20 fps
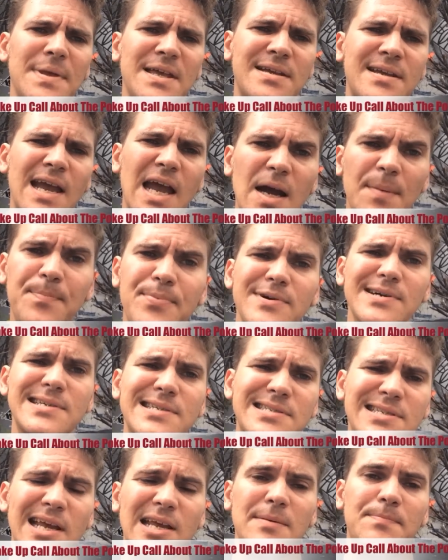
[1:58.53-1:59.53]
the
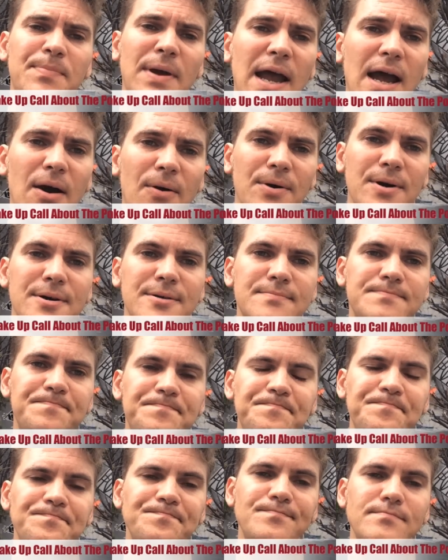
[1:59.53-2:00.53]
capitalist state power
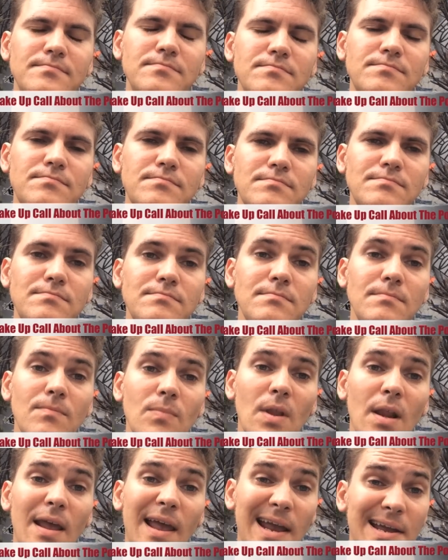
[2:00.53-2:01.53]

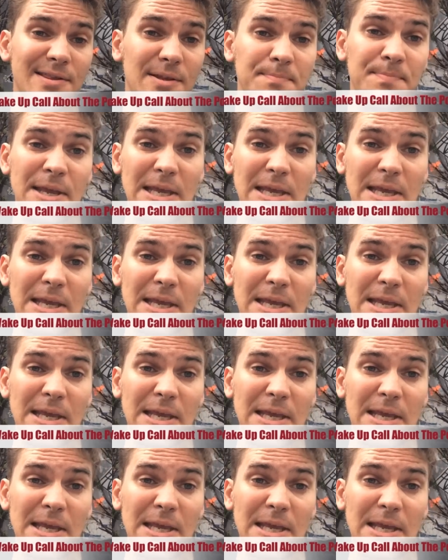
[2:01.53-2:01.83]
and the